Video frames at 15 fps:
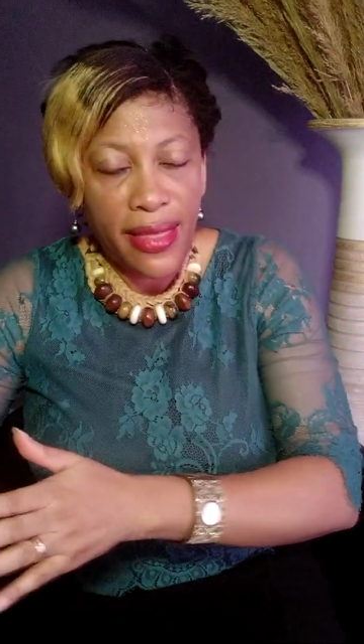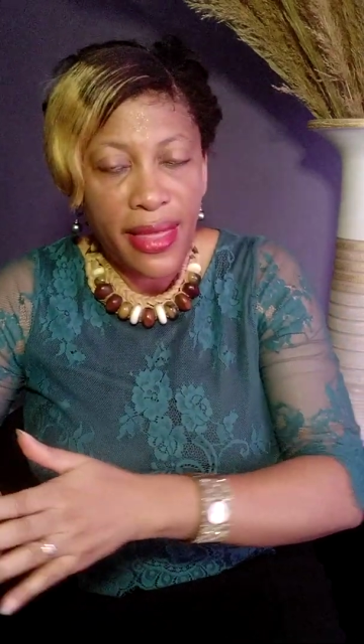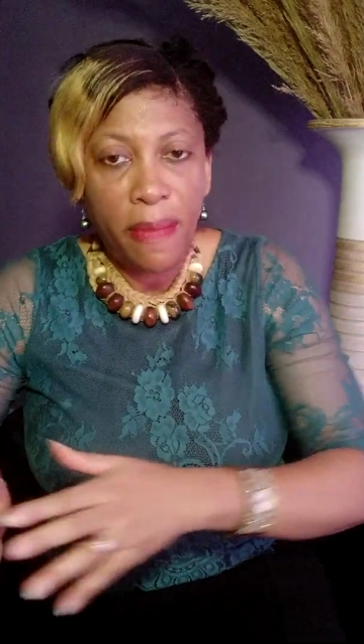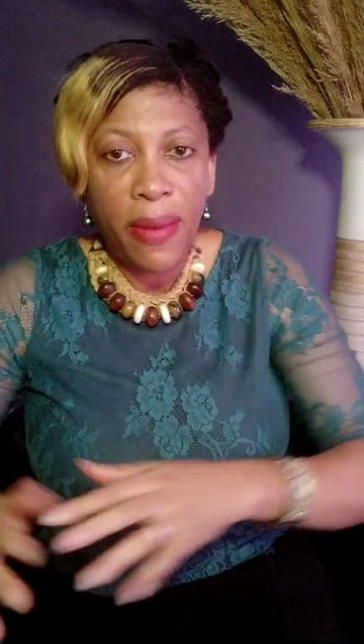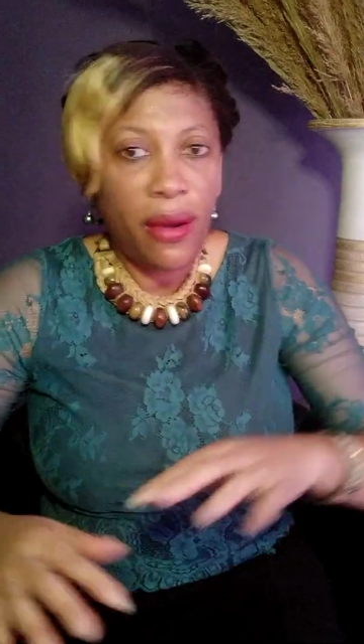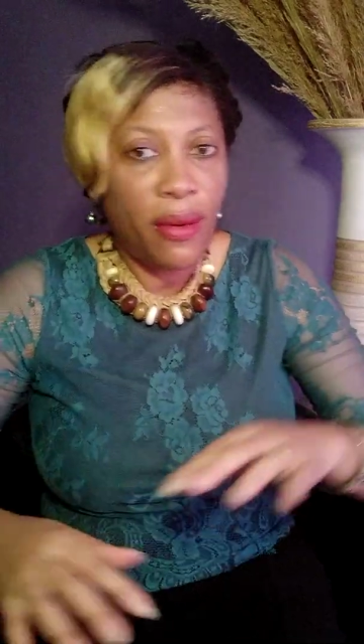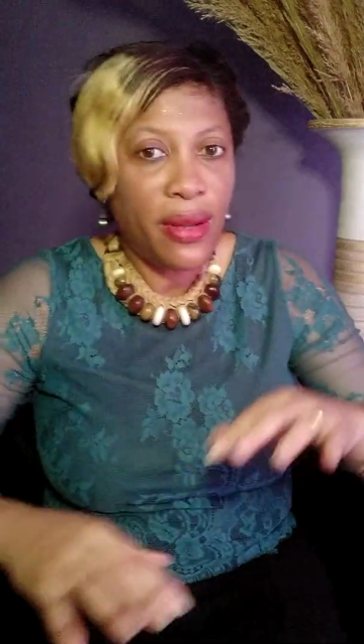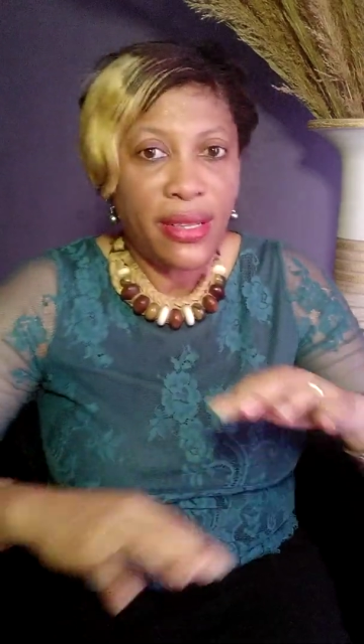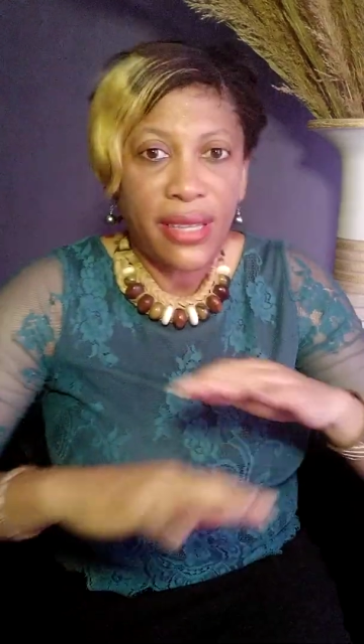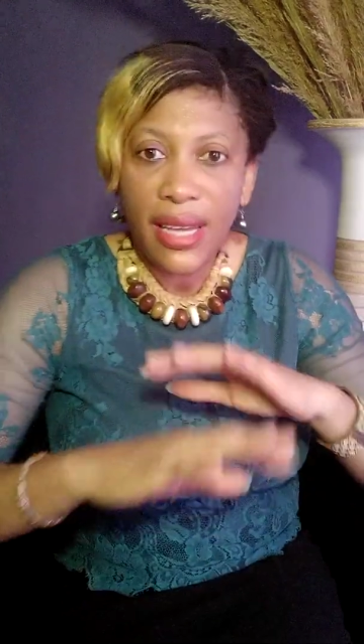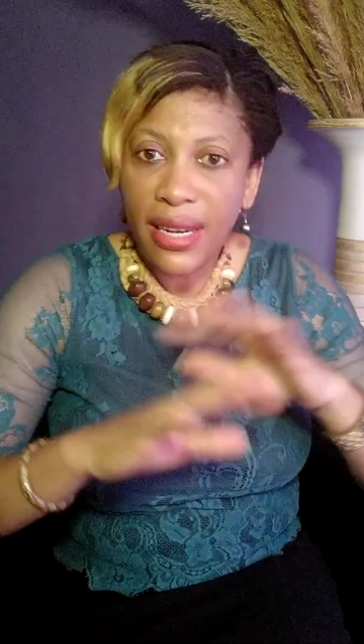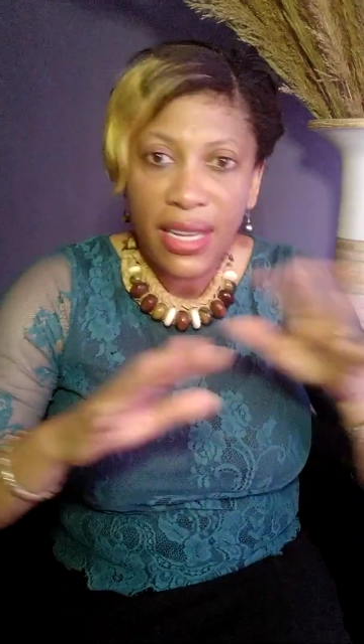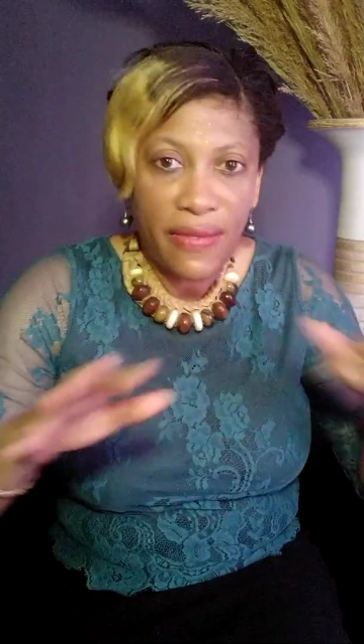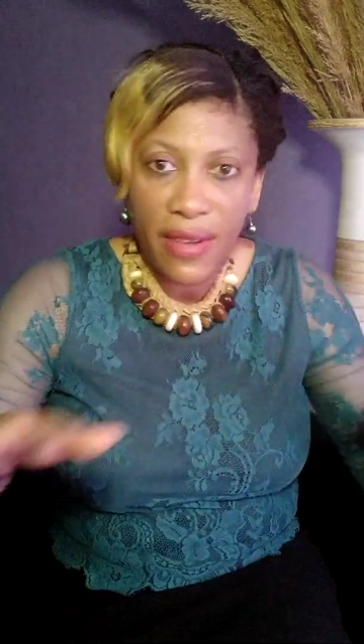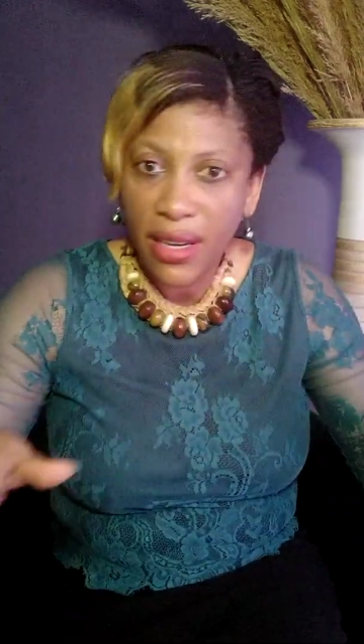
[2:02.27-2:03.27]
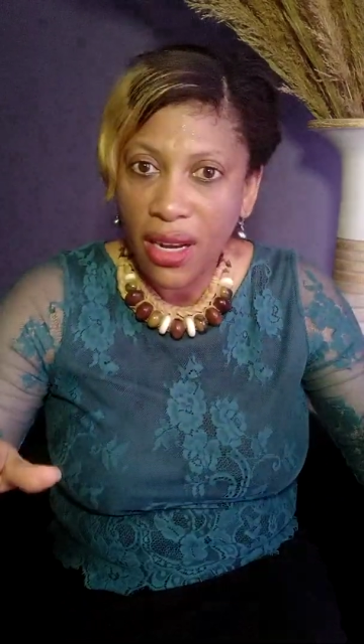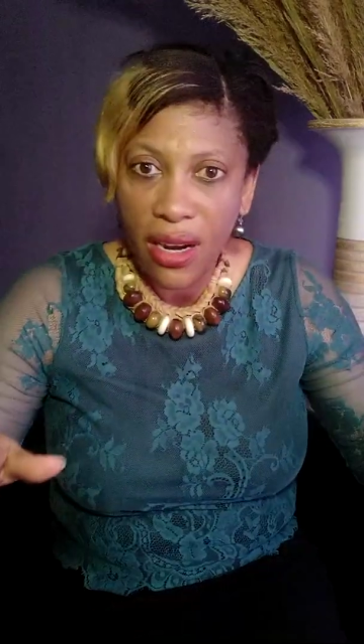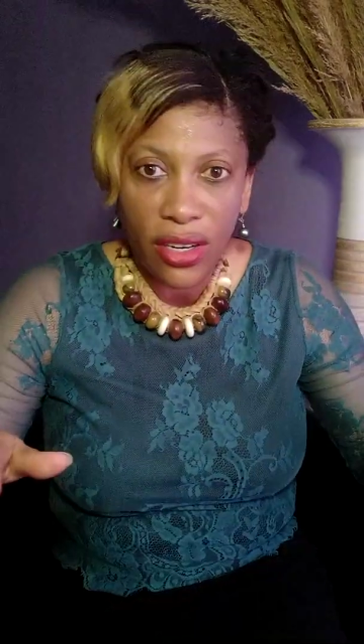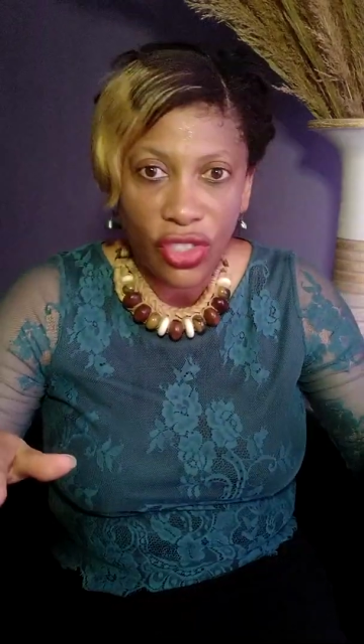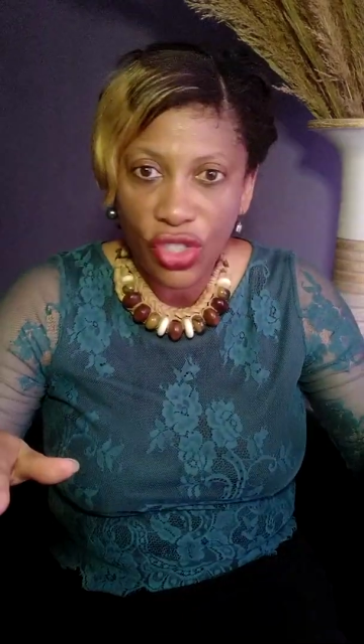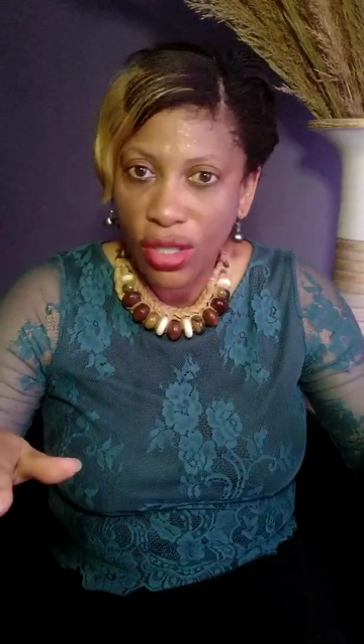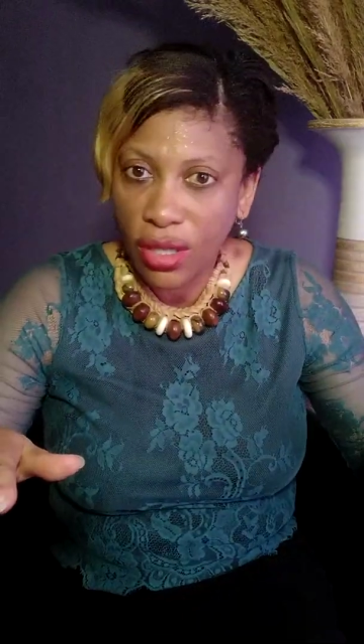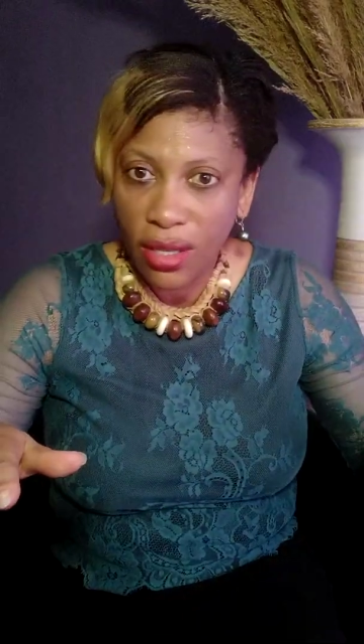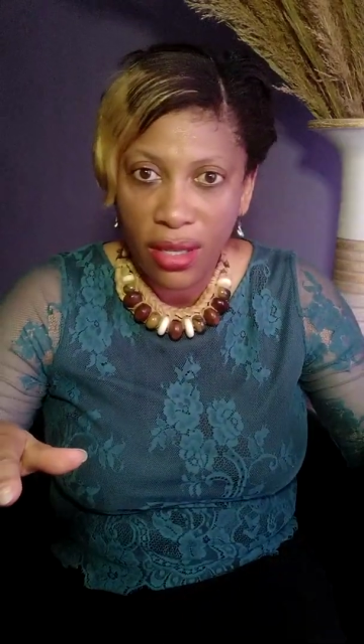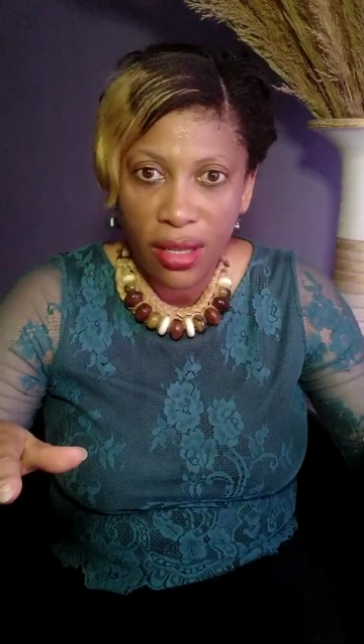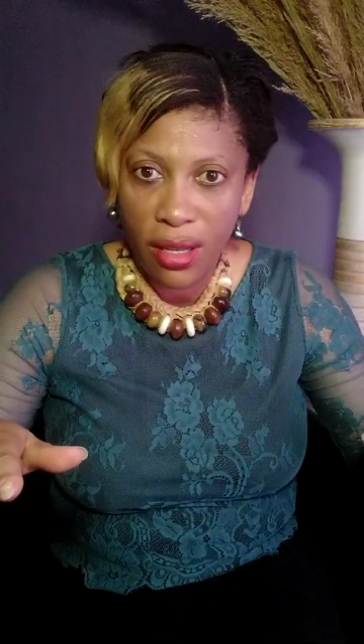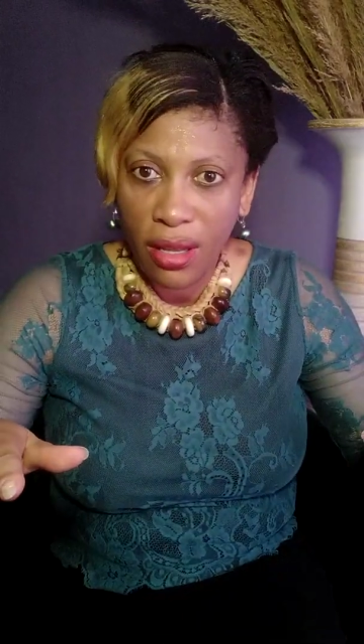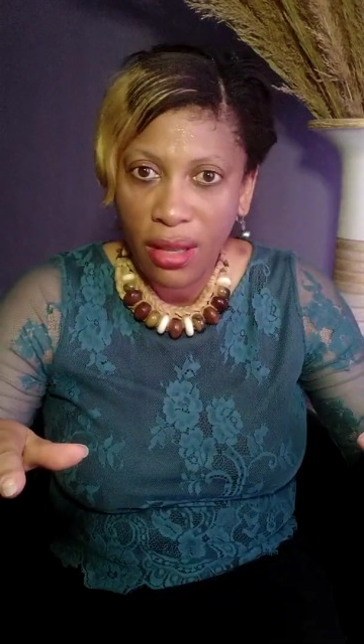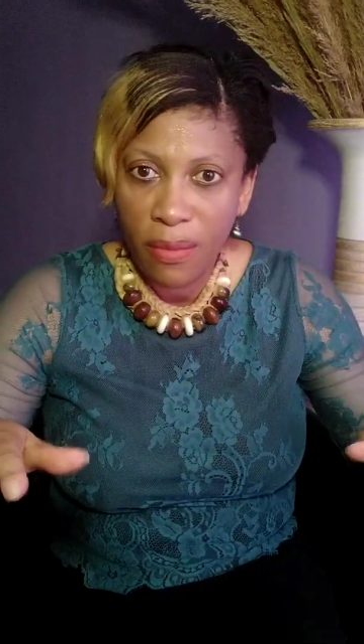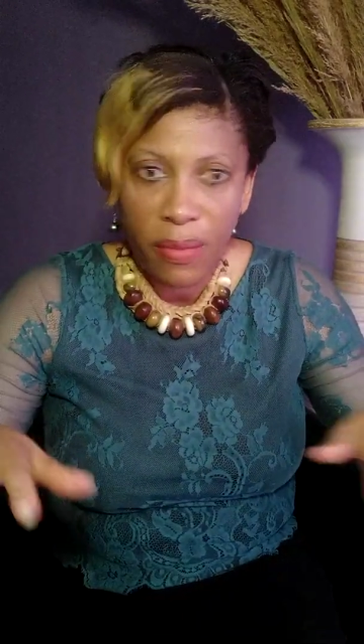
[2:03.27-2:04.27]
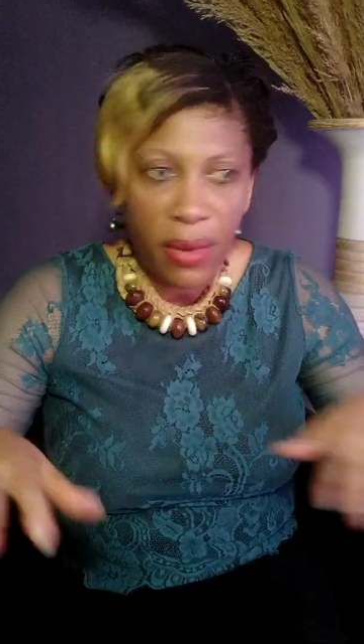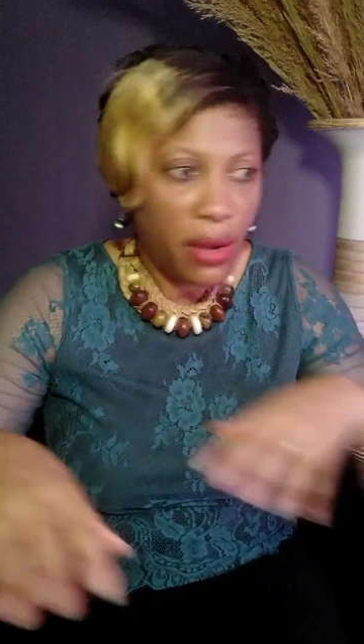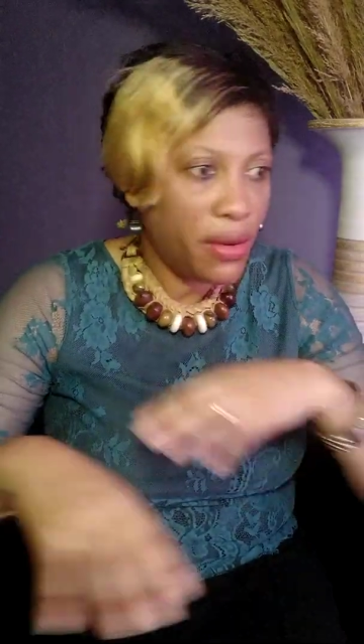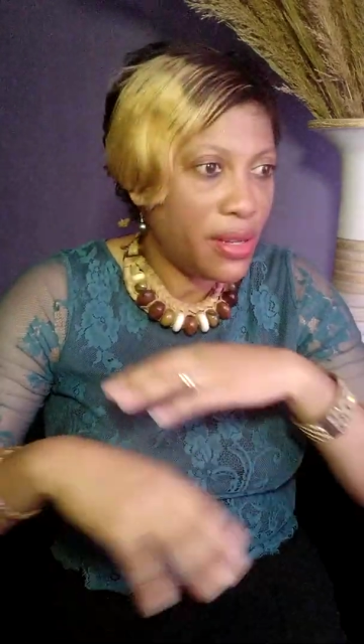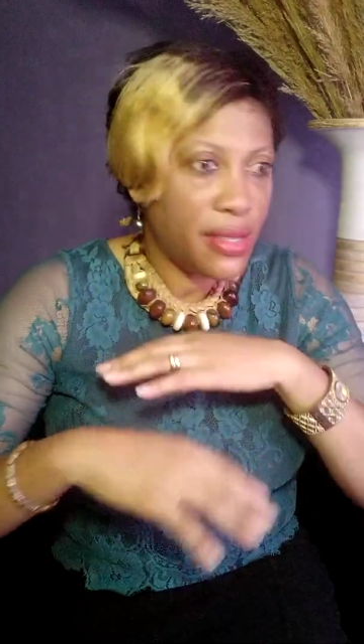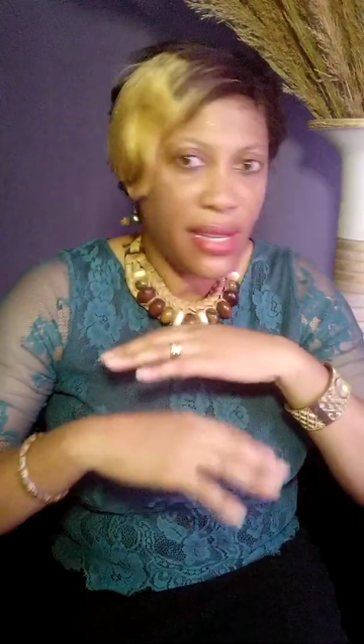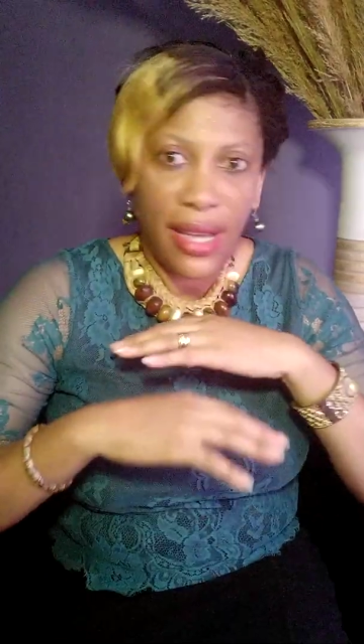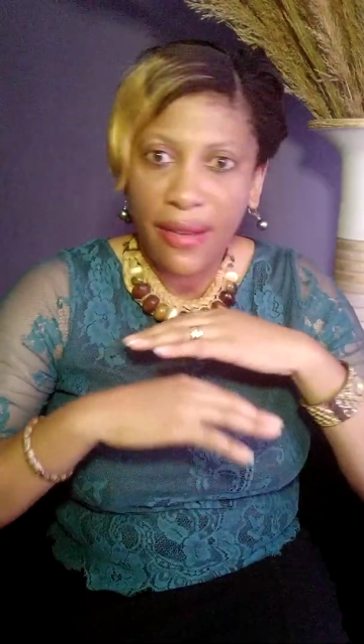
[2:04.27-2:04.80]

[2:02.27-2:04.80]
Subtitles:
their parents are living large. Parents